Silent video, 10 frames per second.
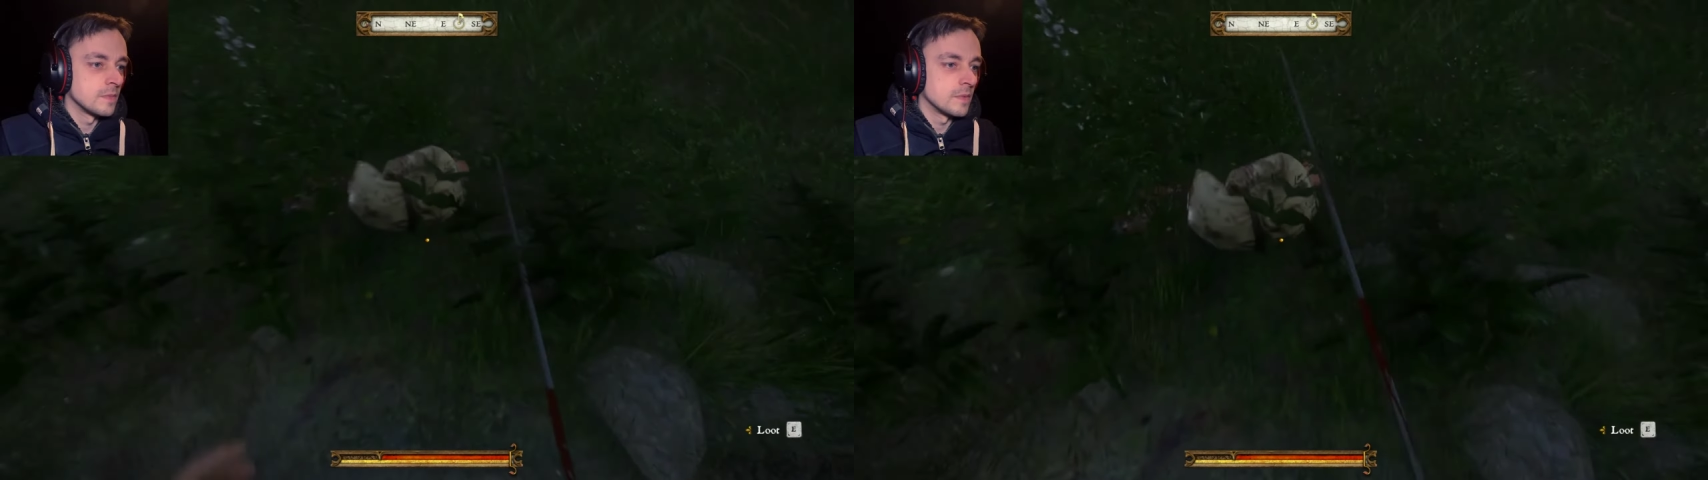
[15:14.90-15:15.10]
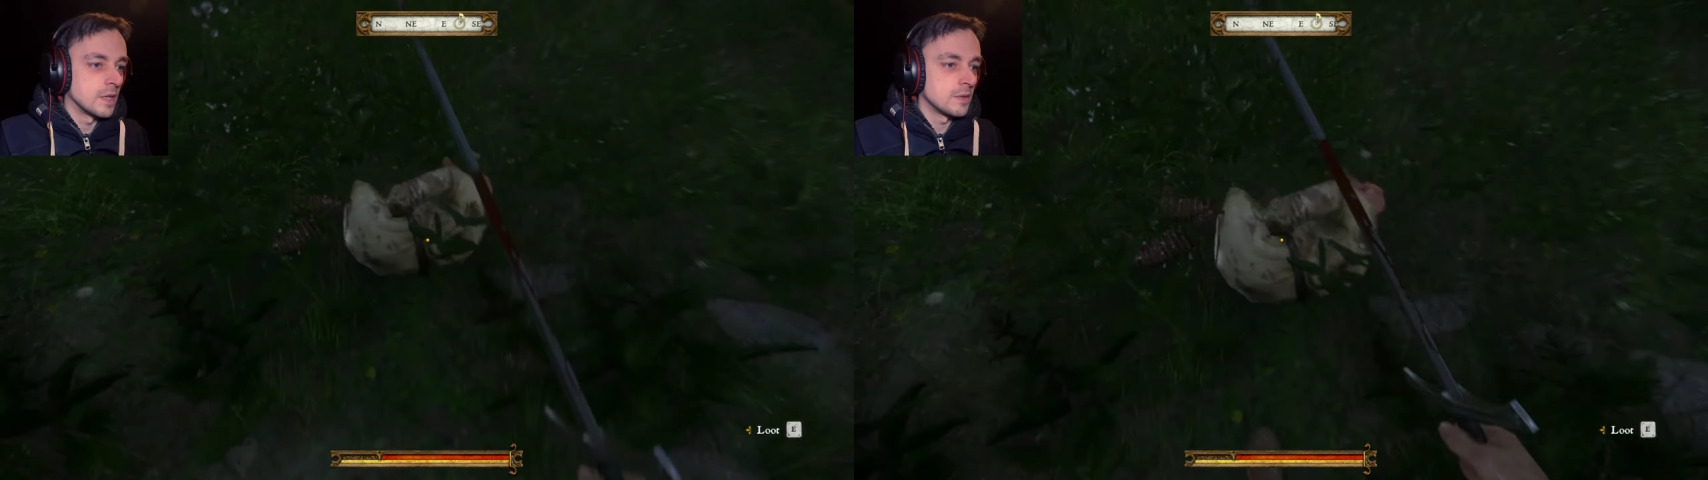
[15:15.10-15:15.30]

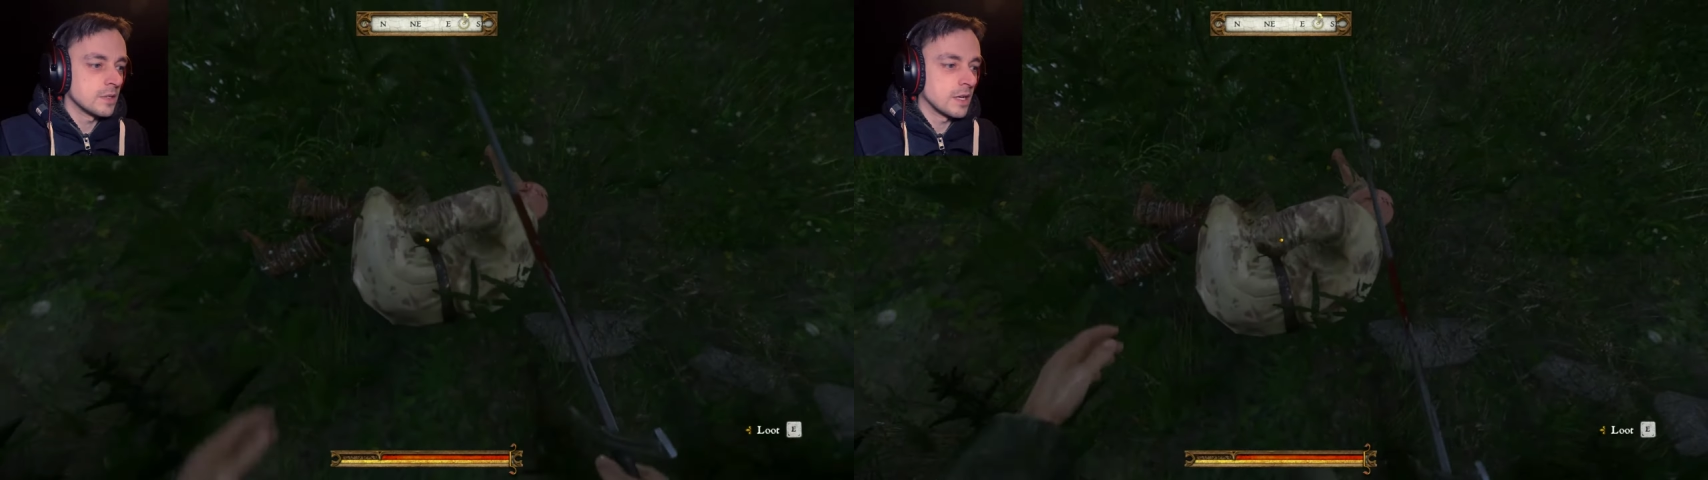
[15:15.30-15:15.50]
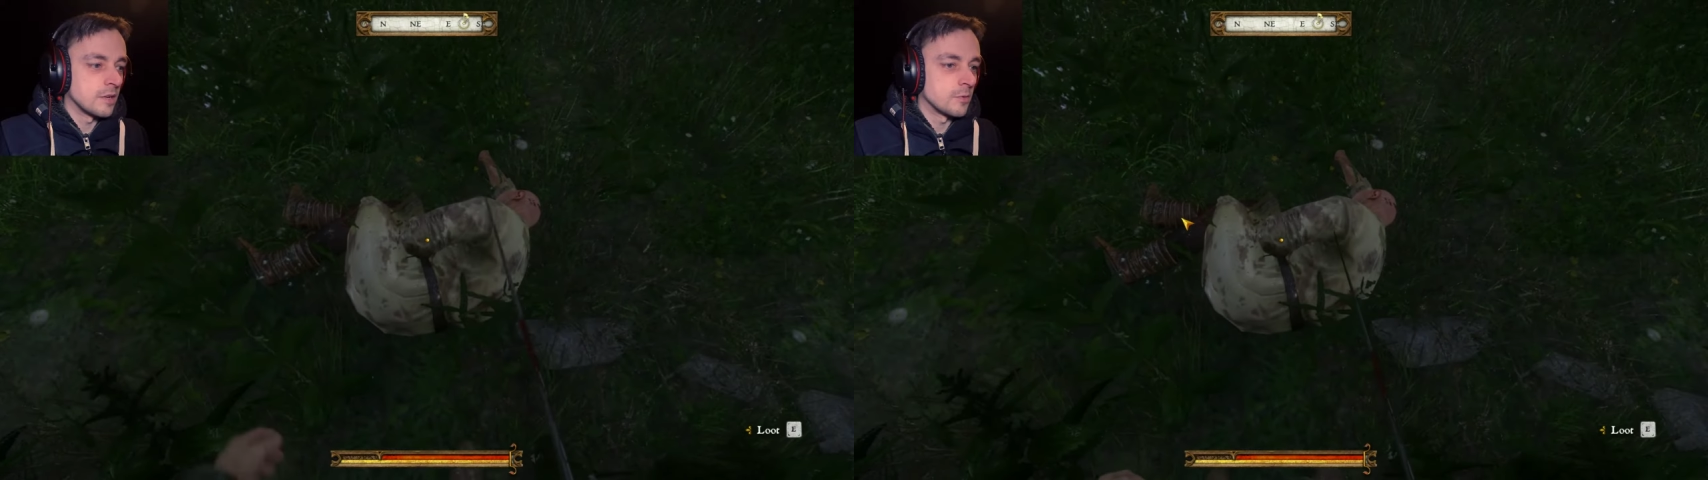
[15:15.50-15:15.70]
I'm not
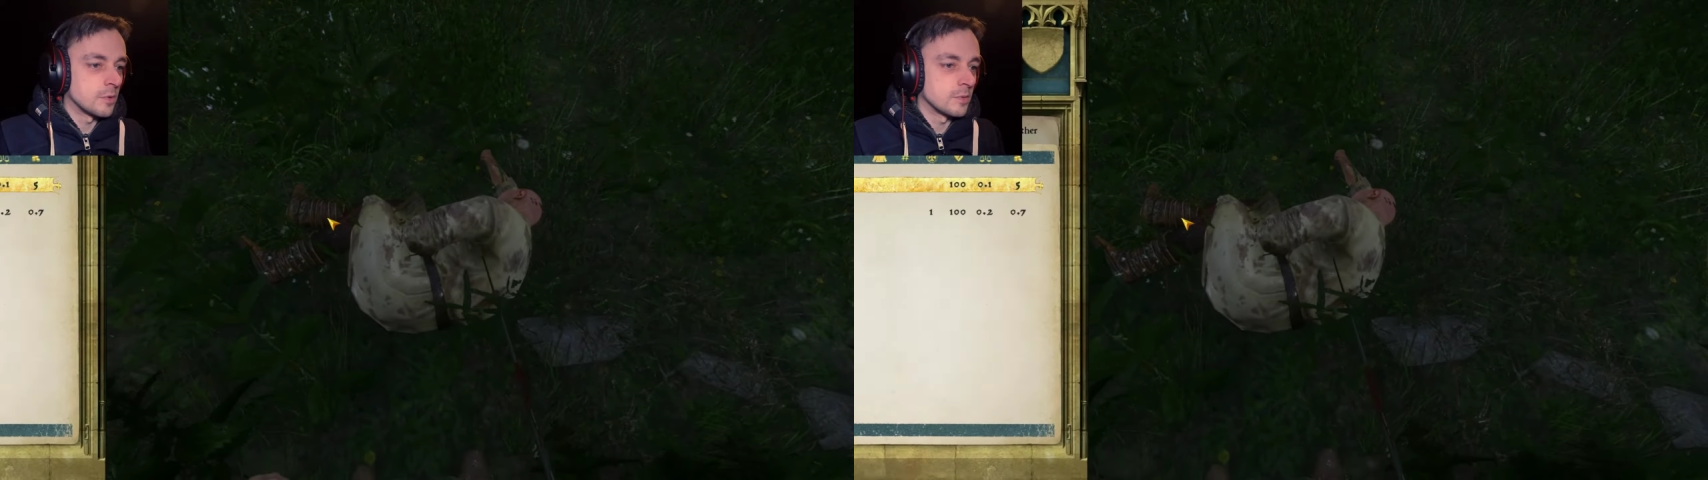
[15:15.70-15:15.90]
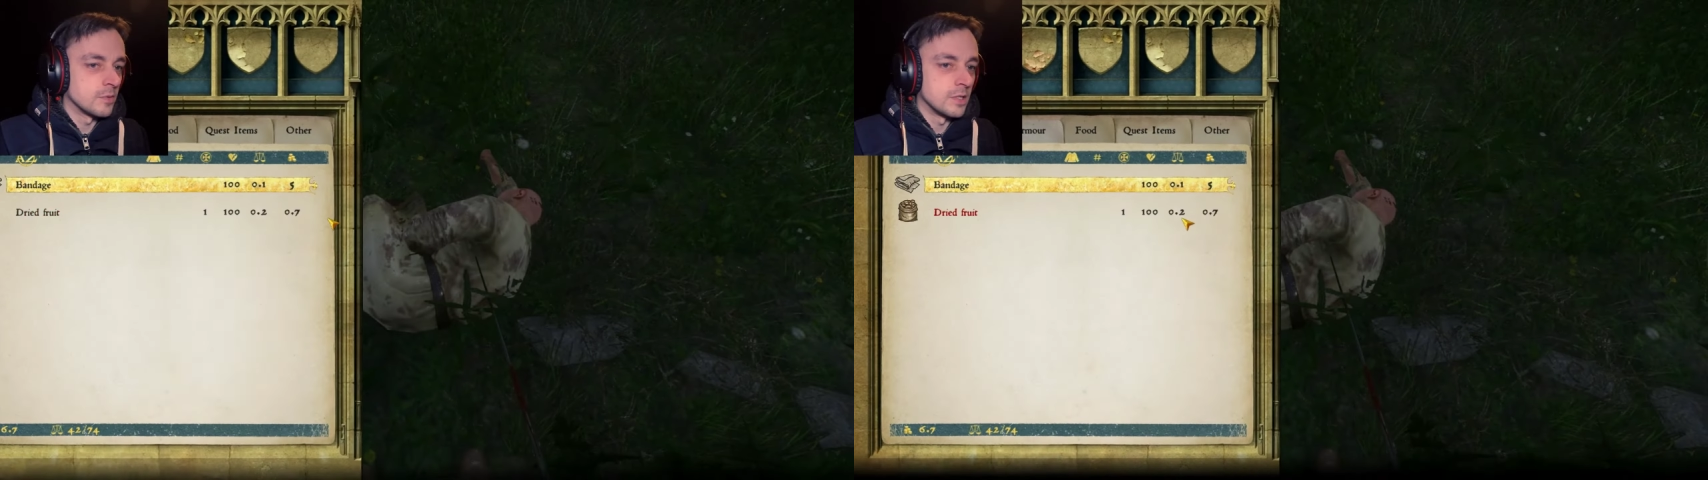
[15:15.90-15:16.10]
going to have a
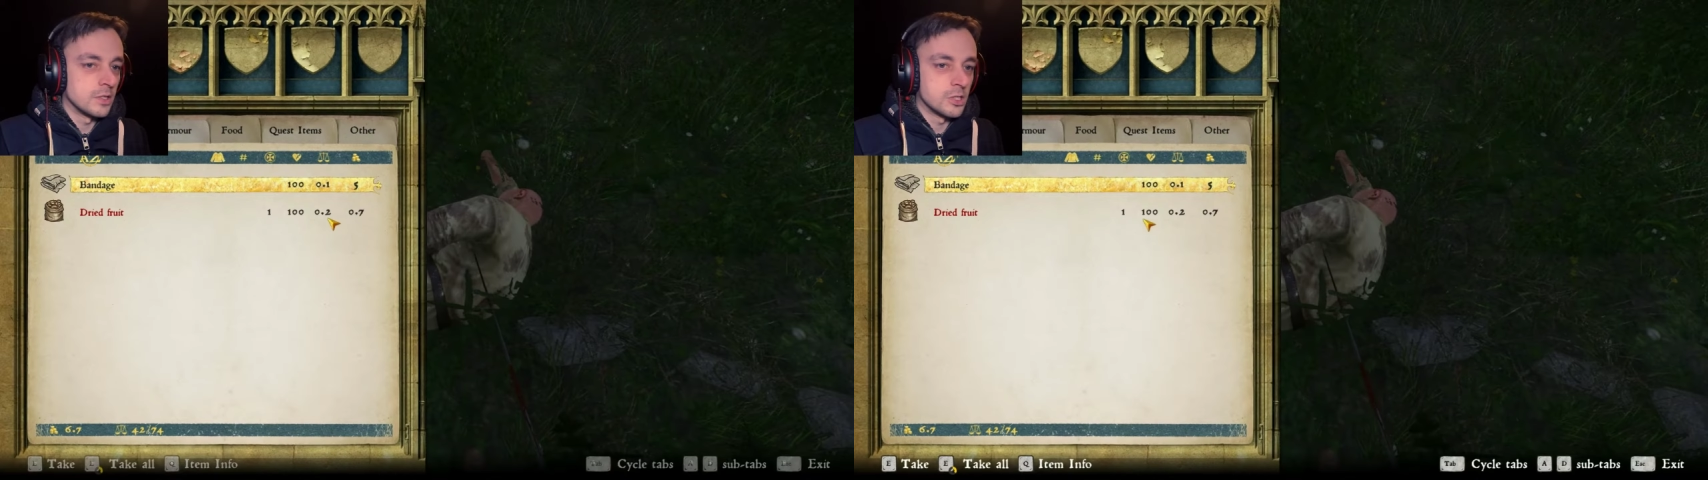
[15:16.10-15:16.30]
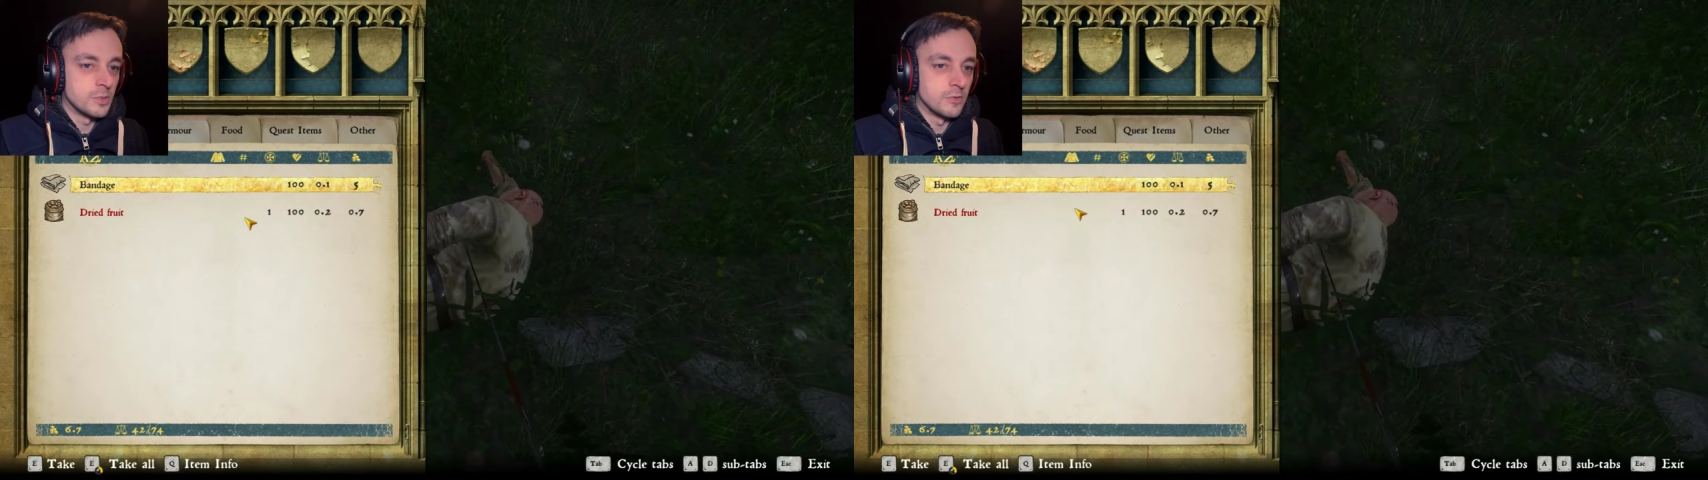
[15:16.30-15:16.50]
problem with
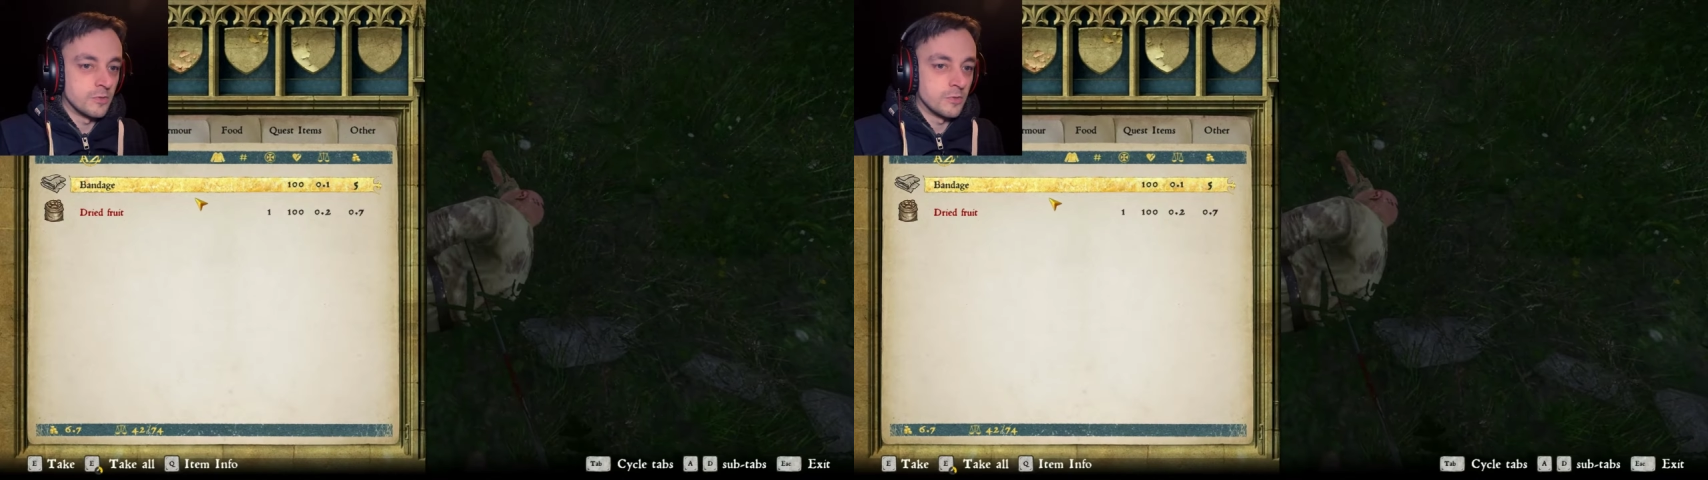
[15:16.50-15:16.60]
nourishment